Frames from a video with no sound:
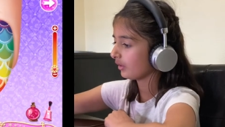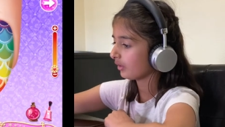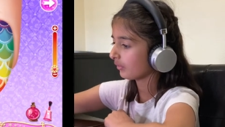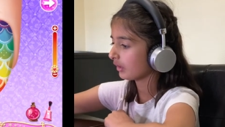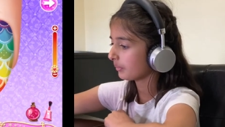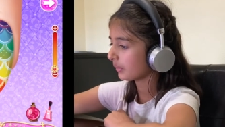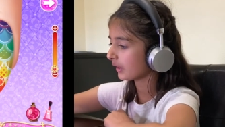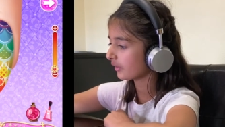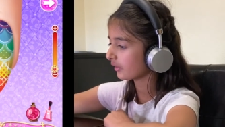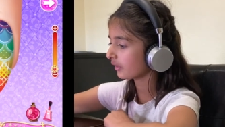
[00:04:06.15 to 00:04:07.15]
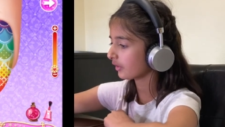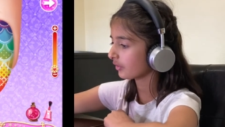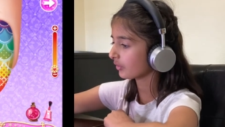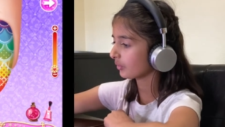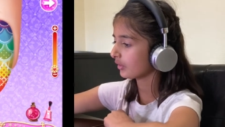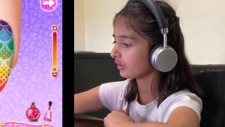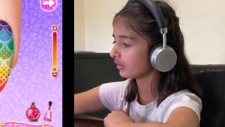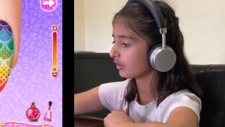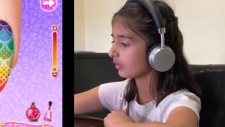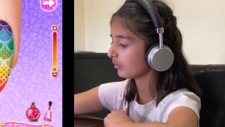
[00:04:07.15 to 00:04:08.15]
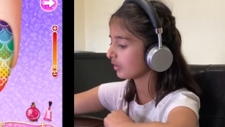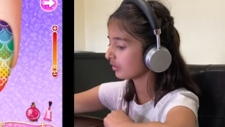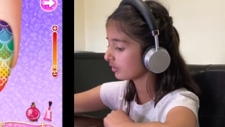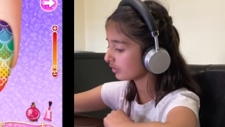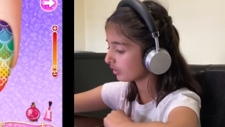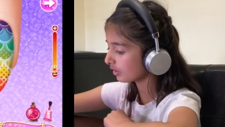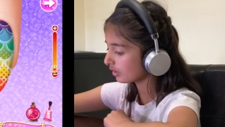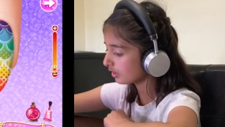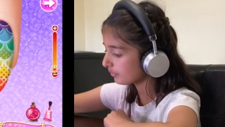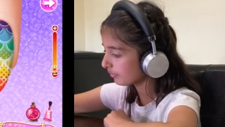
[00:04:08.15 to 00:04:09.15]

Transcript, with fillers: I'm gonna pick this one to go on top.